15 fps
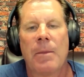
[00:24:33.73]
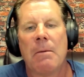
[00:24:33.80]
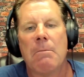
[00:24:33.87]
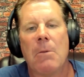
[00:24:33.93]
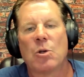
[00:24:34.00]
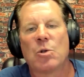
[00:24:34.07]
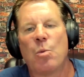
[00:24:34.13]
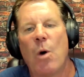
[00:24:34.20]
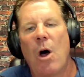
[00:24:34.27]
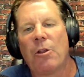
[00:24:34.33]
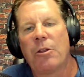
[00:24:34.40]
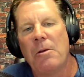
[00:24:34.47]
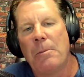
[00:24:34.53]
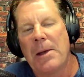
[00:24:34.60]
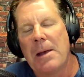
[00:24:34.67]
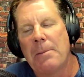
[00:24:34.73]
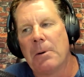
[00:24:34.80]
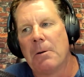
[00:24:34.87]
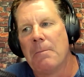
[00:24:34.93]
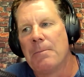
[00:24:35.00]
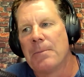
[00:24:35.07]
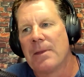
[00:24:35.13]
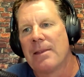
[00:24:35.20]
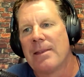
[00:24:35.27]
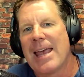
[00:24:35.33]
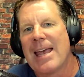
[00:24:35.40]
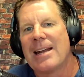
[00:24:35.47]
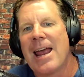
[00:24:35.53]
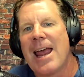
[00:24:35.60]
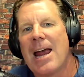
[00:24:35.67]
Most wealthy people,
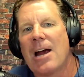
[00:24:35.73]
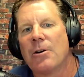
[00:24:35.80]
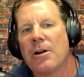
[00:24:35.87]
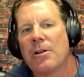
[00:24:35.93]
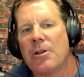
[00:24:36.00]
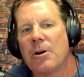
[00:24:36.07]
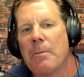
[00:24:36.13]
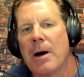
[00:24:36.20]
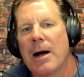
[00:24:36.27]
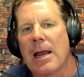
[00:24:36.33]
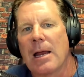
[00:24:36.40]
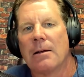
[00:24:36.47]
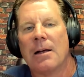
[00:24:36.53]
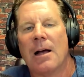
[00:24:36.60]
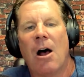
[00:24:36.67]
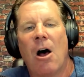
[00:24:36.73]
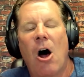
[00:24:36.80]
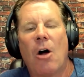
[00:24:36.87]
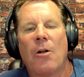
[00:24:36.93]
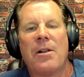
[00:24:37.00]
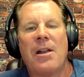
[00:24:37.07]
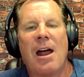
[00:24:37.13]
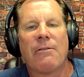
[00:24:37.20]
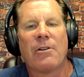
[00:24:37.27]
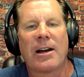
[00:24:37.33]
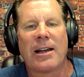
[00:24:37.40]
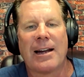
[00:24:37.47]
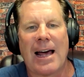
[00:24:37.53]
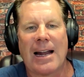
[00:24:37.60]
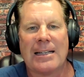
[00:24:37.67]
they inherited their money. I'll never
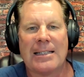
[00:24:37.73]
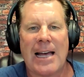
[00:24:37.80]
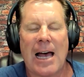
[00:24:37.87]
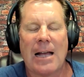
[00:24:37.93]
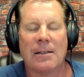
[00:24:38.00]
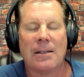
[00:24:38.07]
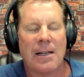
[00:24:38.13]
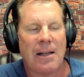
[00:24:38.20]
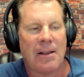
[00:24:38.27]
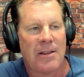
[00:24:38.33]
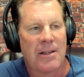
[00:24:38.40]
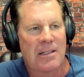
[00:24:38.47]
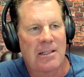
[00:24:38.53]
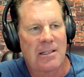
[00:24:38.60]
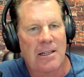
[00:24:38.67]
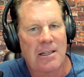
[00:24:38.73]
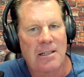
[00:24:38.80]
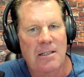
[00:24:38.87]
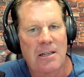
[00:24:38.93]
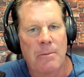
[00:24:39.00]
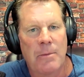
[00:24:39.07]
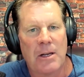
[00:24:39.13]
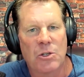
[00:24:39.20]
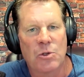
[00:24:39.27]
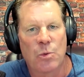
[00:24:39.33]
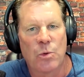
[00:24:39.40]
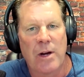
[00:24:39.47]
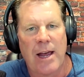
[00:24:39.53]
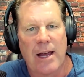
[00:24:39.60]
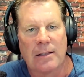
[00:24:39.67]
get out of debt. The system is
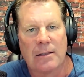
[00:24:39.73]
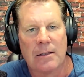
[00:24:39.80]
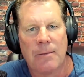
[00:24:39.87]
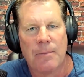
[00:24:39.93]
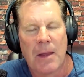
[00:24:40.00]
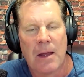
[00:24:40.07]
rigged.